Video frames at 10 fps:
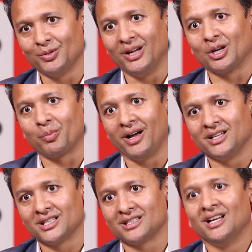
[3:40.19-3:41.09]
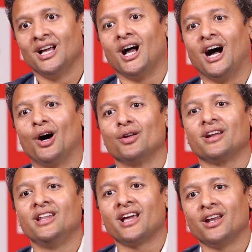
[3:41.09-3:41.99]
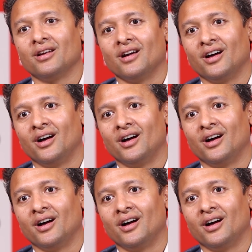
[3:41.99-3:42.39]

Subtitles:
to enterprises, how they can,